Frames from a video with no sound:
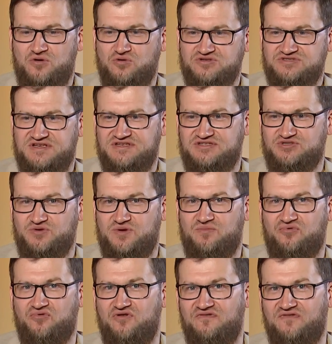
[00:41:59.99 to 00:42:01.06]
courses to
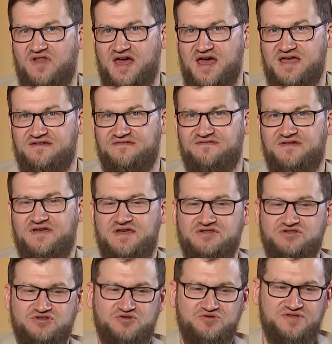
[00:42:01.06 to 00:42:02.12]
improve life,
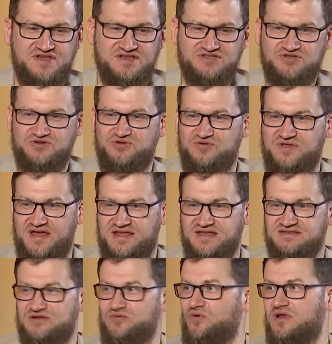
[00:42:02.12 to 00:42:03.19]
to do this, to do that."
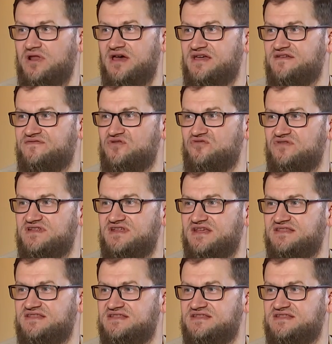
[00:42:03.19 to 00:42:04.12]
He said, "Wallahi, if you read